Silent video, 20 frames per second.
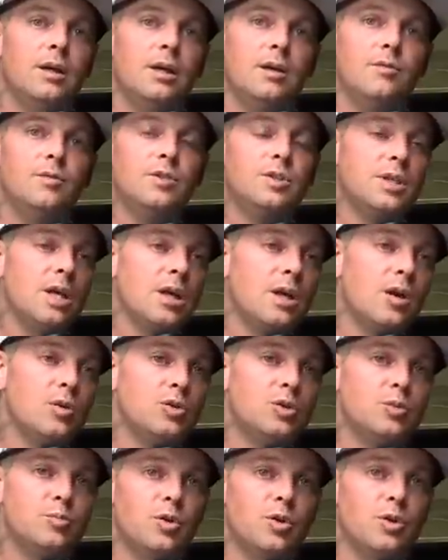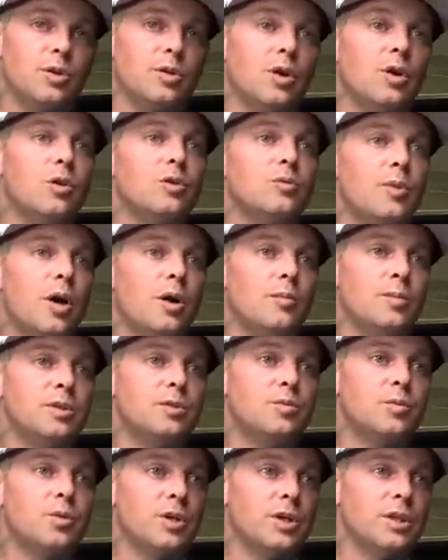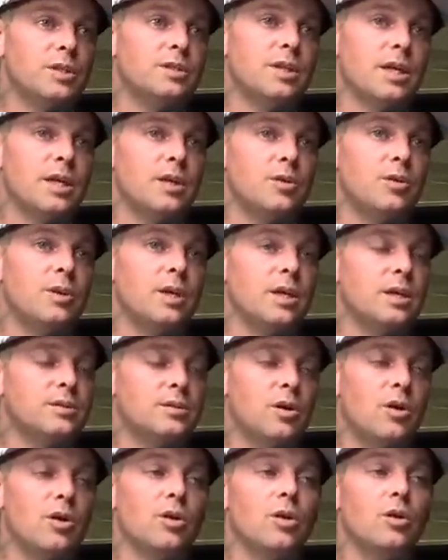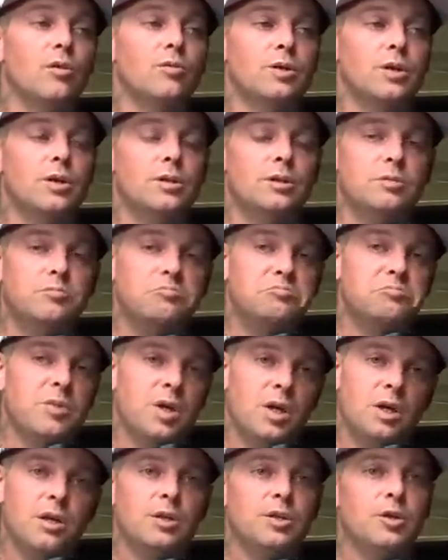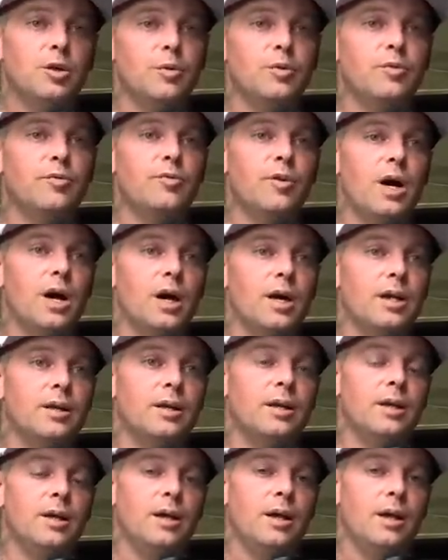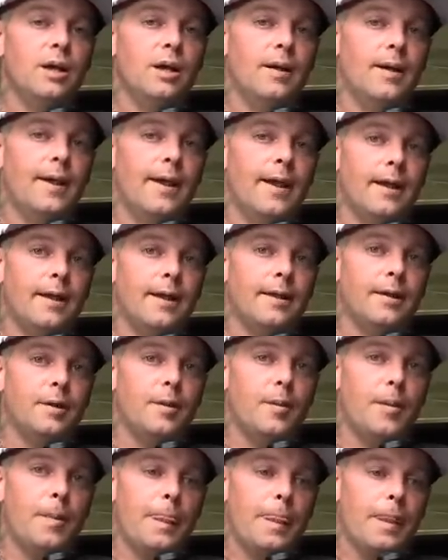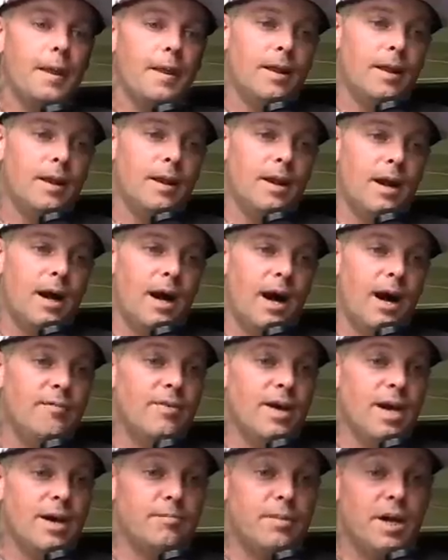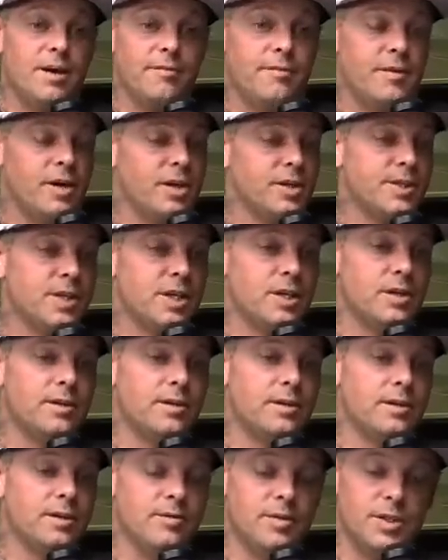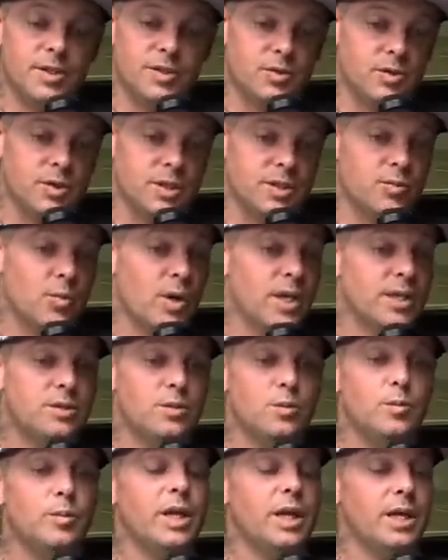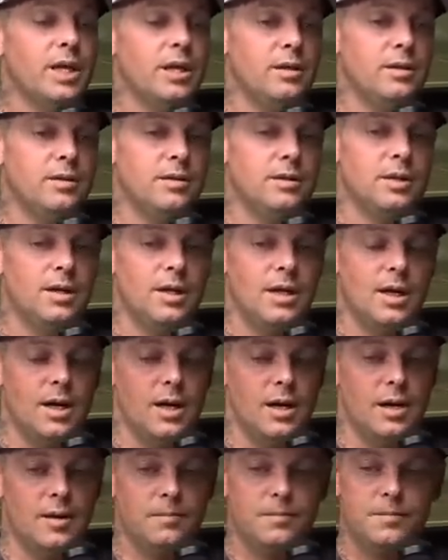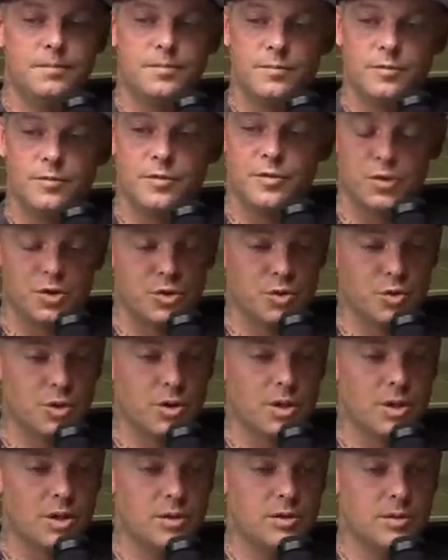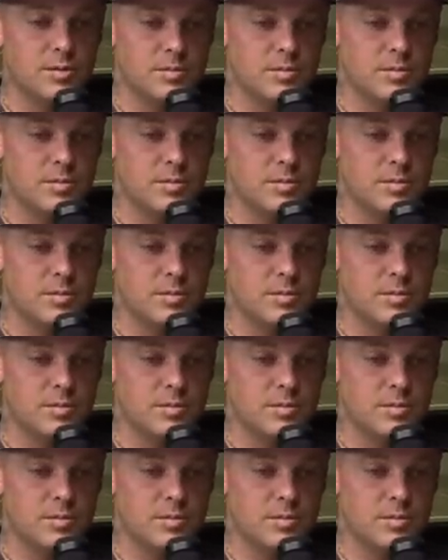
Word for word: you stay coachable in those moments where it's like you think it's all over, you'll be fine. And I've had my fair share of injuries, way too many, um, for sure